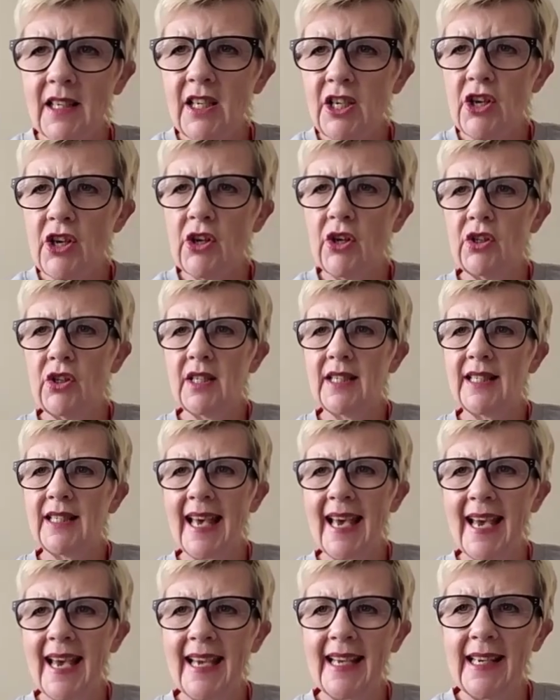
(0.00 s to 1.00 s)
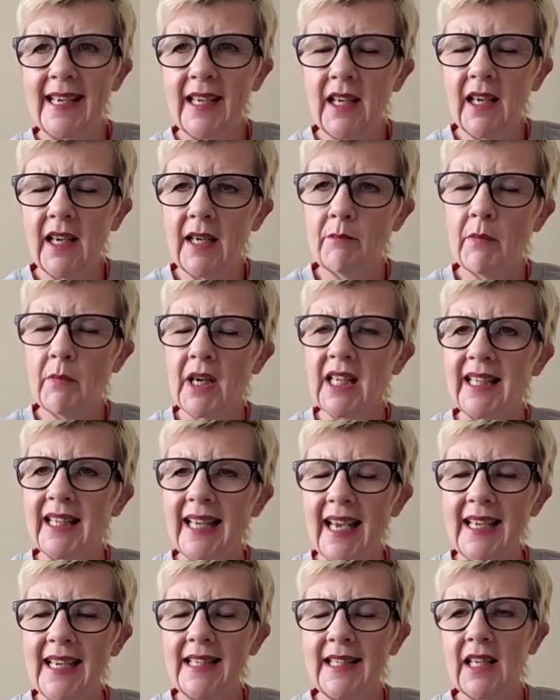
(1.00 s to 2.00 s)
you could say in my
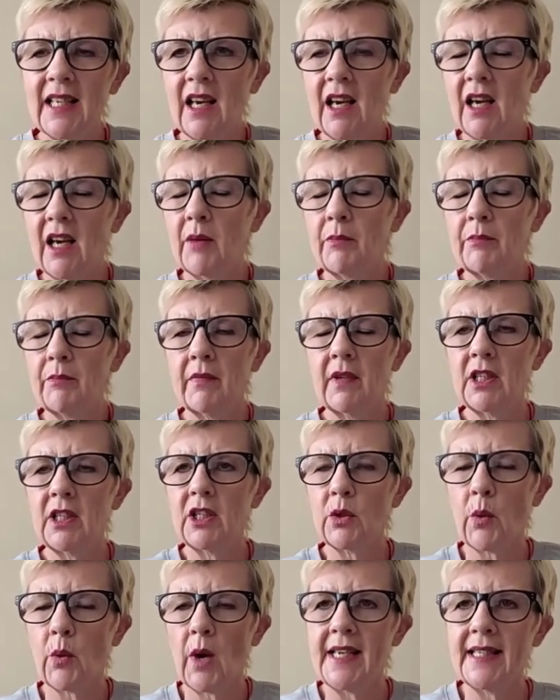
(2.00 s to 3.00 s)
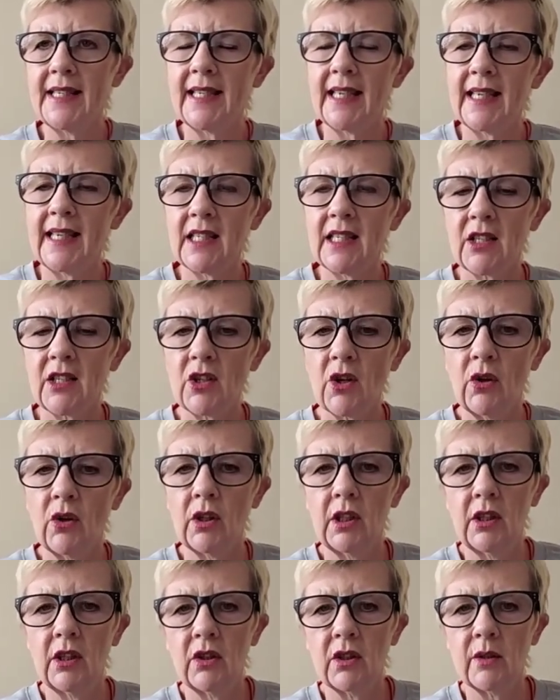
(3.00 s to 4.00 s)
later 20s, I sort of
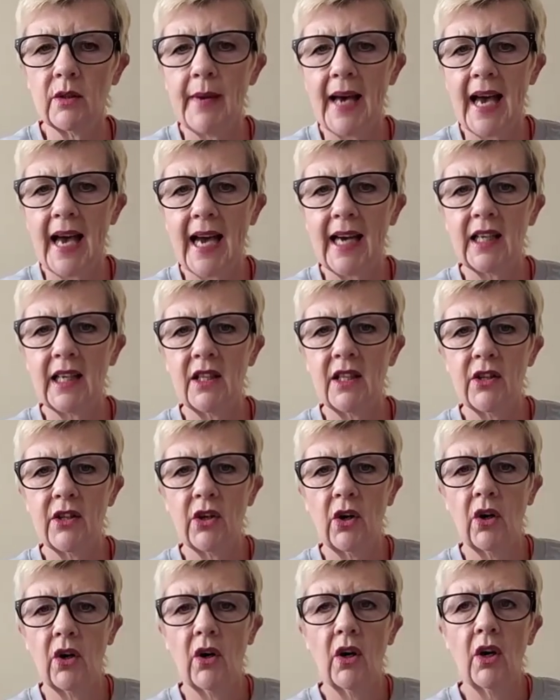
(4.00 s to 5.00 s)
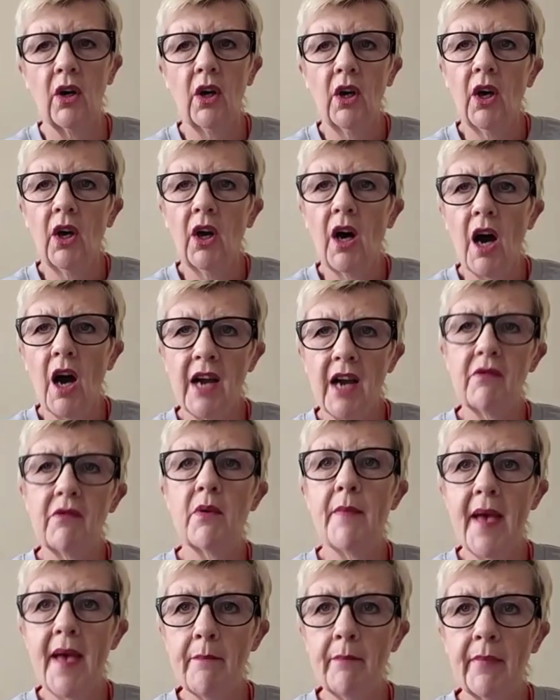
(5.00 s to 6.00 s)
looked back and thought, I
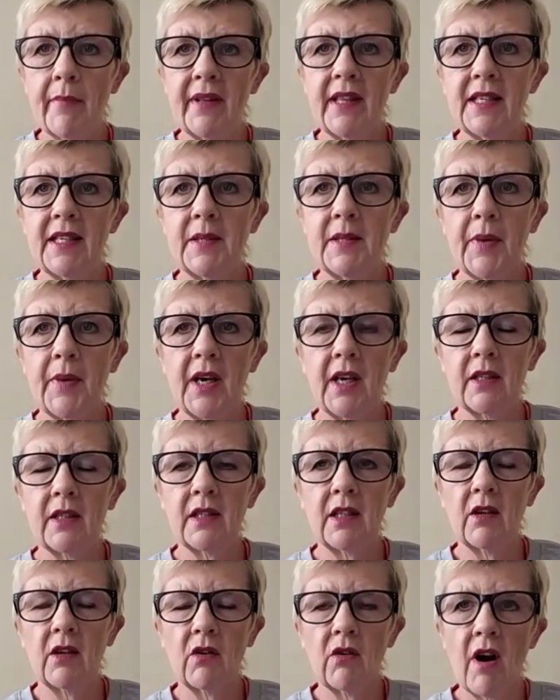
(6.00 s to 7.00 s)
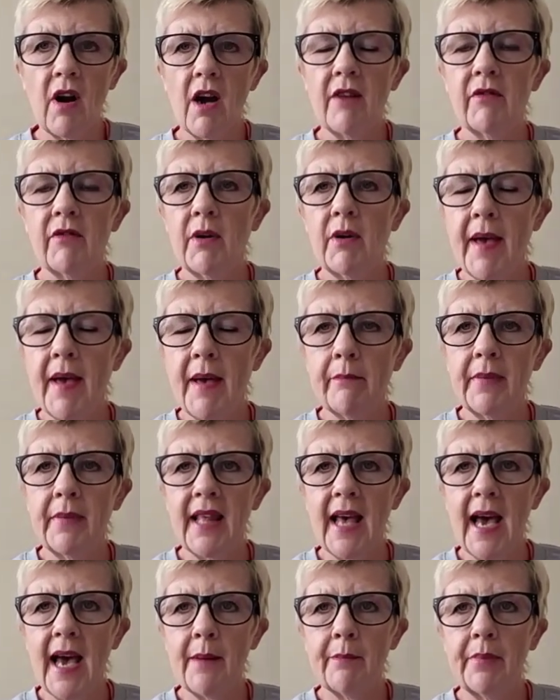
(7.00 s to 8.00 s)
remember this person or I remember
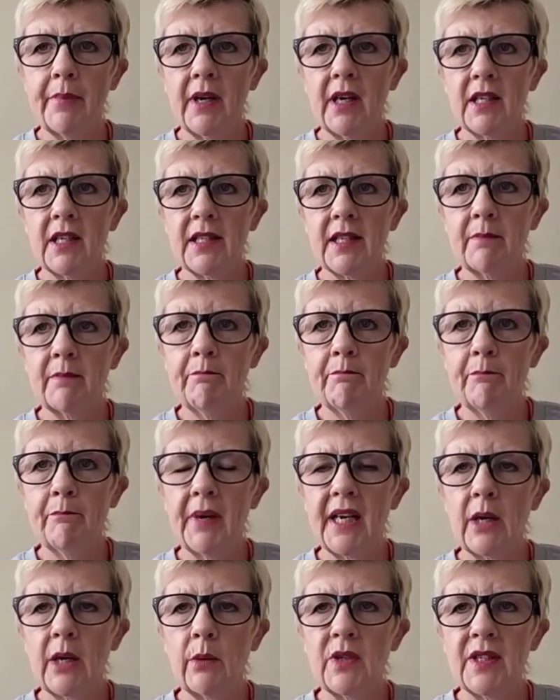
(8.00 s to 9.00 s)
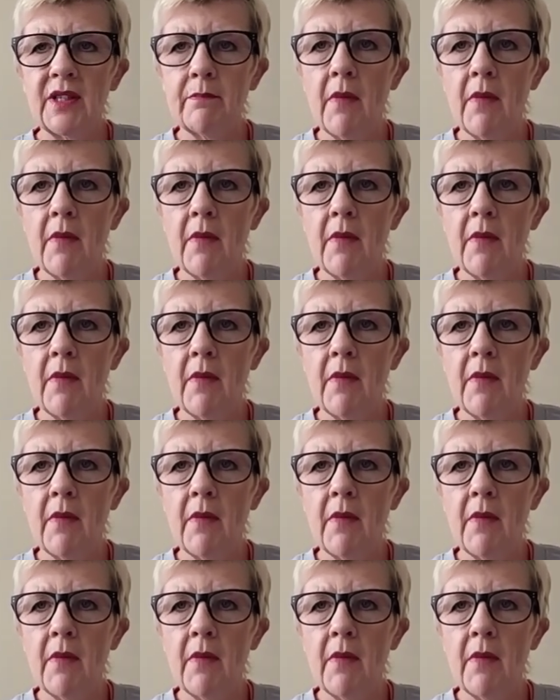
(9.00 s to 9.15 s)
that person, but it was